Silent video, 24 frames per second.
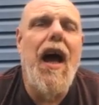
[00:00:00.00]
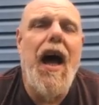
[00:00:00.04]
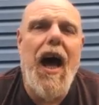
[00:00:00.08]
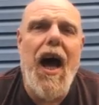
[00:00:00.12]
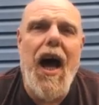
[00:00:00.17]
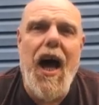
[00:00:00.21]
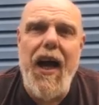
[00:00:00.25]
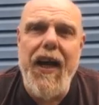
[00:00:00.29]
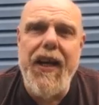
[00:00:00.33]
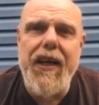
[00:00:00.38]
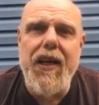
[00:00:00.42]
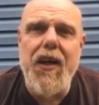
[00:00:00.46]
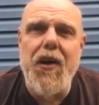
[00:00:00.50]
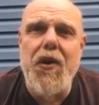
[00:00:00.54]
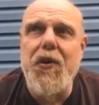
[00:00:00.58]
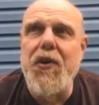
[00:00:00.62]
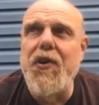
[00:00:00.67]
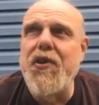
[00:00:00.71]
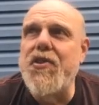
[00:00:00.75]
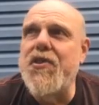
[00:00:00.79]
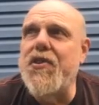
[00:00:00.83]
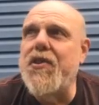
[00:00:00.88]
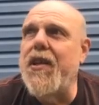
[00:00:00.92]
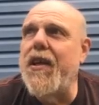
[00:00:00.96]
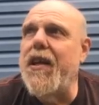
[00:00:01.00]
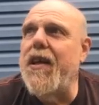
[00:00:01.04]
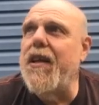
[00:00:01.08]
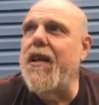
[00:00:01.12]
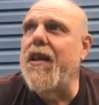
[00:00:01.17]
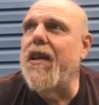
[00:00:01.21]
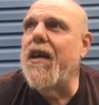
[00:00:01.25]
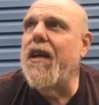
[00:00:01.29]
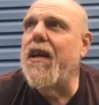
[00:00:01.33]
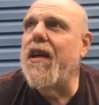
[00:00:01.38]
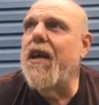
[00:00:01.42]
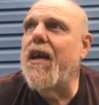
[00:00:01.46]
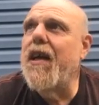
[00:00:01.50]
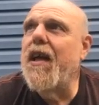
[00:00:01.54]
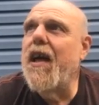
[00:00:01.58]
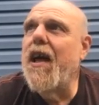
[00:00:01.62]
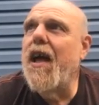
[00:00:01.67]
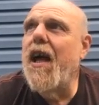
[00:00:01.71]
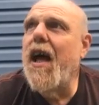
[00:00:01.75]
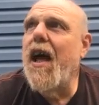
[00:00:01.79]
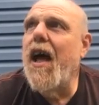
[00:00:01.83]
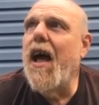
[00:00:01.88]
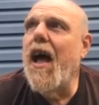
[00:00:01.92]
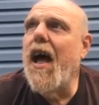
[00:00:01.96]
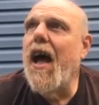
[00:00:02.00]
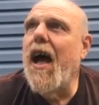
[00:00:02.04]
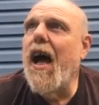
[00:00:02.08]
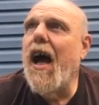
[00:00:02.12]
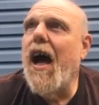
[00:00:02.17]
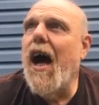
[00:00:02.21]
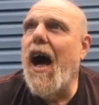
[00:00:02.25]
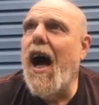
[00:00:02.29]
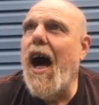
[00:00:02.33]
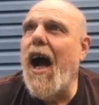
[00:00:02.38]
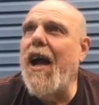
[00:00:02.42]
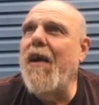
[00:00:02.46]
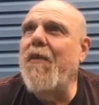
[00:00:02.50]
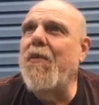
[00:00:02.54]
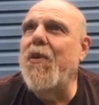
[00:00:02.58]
I noticed that I